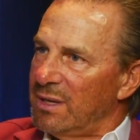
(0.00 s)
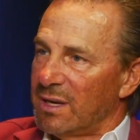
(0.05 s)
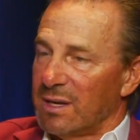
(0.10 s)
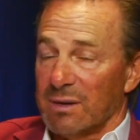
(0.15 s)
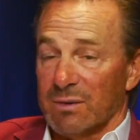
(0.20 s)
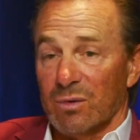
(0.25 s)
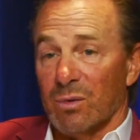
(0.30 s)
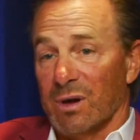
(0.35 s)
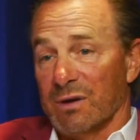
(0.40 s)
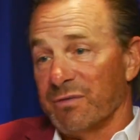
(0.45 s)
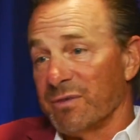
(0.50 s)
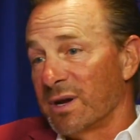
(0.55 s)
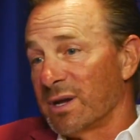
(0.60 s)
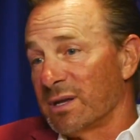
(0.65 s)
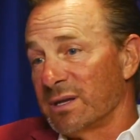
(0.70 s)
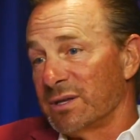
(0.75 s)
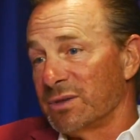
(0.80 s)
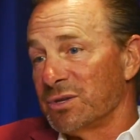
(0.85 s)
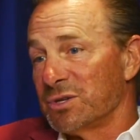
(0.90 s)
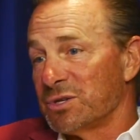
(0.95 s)
And quite
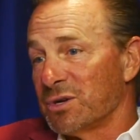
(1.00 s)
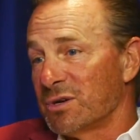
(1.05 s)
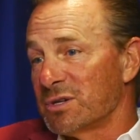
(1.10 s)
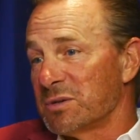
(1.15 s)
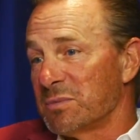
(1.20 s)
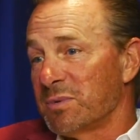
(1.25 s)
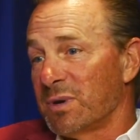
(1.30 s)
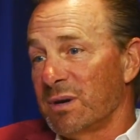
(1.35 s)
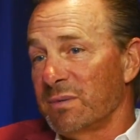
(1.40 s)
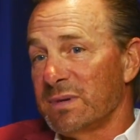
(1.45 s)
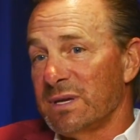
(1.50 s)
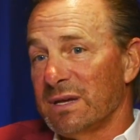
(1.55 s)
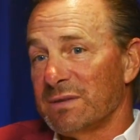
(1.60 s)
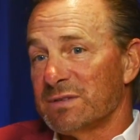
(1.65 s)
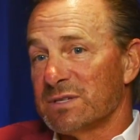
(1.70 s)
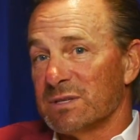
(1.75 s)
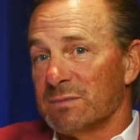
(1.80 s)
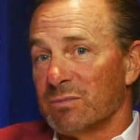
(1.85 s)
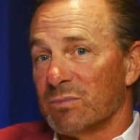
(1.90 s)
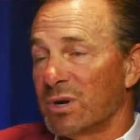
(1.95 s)
frankly, in the church, we probably
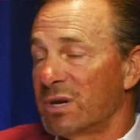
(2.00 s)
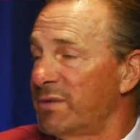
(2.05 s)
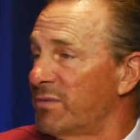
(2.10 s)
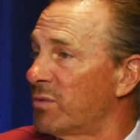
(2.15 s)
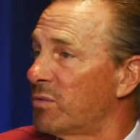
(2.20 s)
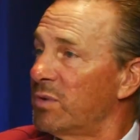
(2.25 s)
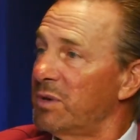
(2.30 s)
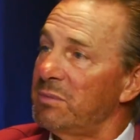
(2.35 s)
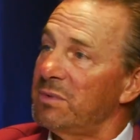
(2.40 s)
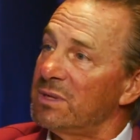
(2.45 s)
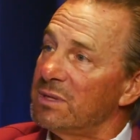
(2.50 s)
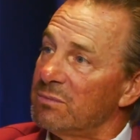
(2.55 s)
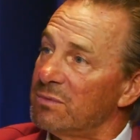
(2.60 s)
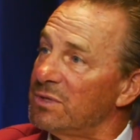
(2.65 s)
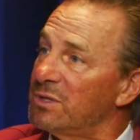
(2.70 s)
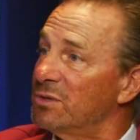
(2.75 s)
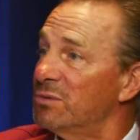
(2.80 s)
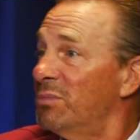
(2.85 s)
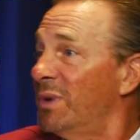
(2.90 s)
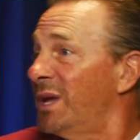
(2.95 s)
have some braver women than
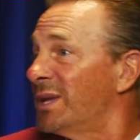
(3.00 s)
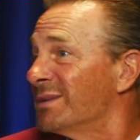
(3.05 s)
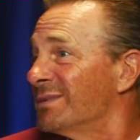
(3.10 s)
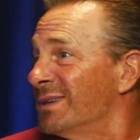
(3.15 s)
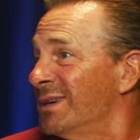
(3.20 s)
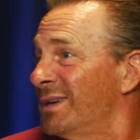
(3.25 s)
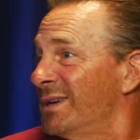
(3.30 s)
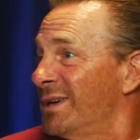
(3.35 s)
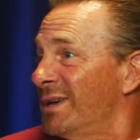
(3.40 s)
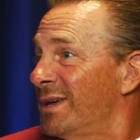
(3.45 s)
we do men.